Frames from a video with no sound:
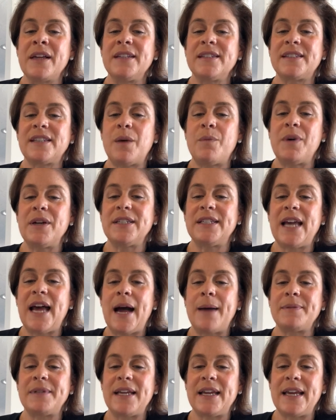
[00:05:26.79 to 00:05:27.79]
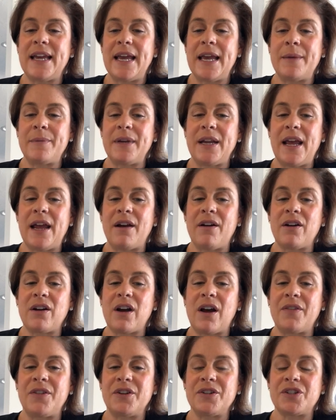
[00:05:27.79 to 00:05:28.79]
Someone tapped Cam and
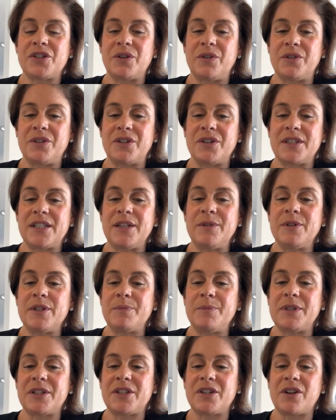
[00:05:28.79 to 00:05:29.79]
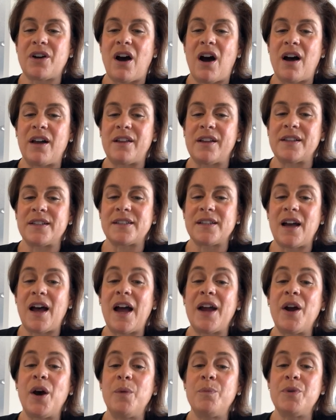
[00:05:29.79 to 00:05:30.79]
Eric on their shoulders. It was Mr. Collins.
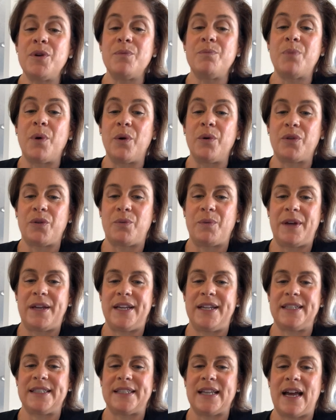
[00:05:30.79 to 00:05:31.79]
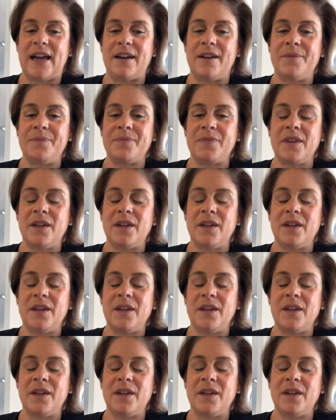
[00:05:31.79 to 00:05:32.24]
I hope you both win, he said.